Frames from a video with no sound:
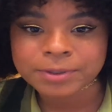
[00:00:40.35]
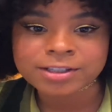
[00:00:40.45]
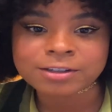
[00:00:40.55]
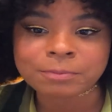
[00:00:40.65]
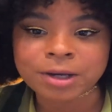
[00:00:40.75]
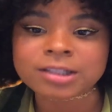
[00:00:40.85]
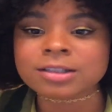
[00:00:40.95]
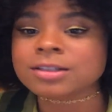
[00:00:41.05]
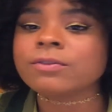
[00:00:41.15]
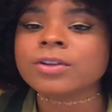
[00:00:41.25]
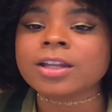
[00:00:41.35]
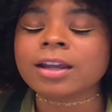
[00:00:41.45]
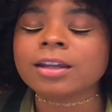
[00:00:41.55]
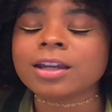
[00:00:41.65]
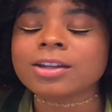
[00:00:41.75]
piece of positivity I
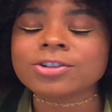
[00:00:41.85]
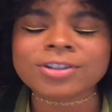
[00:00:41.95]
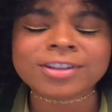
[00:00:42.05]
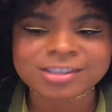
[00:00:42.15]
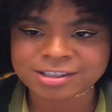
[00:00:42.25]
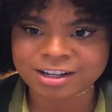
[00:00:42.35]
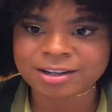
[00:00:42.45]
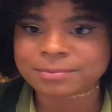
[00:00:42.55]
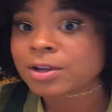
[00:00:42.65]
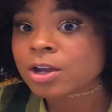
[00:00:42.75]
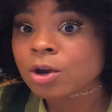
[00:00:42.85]
can during this time,